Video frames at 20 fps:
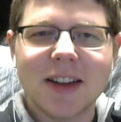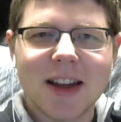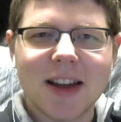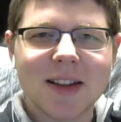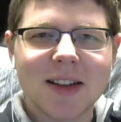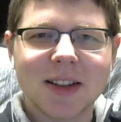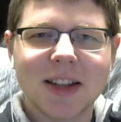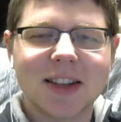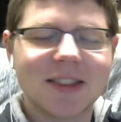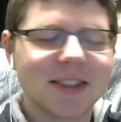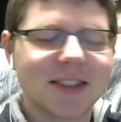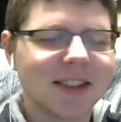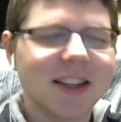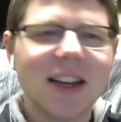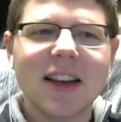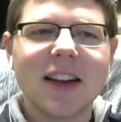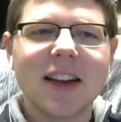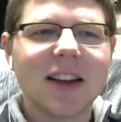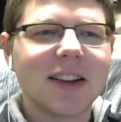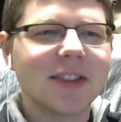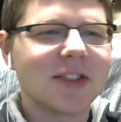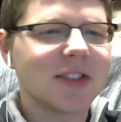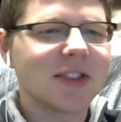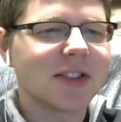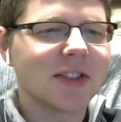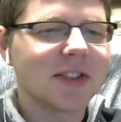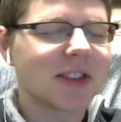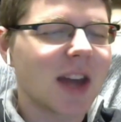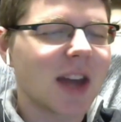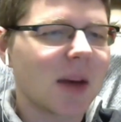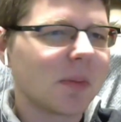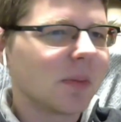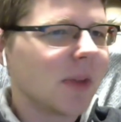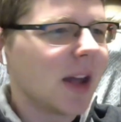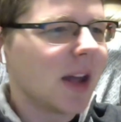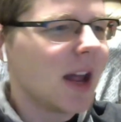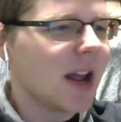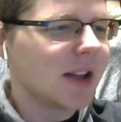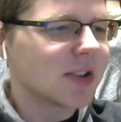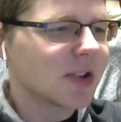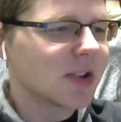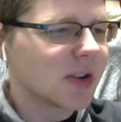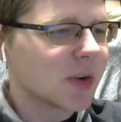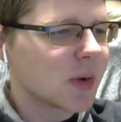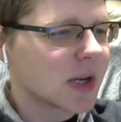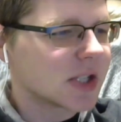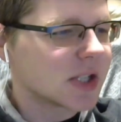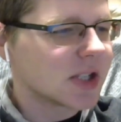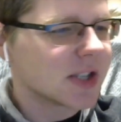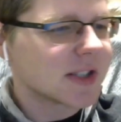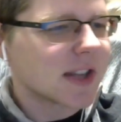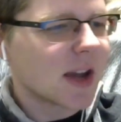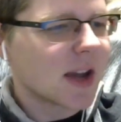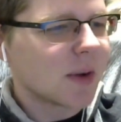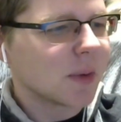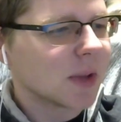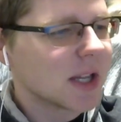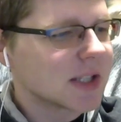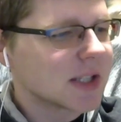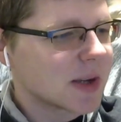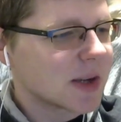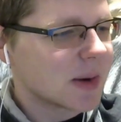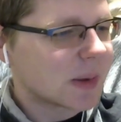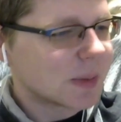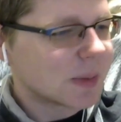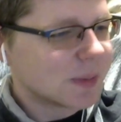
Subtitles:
let's just stop answering questions now. Let's go.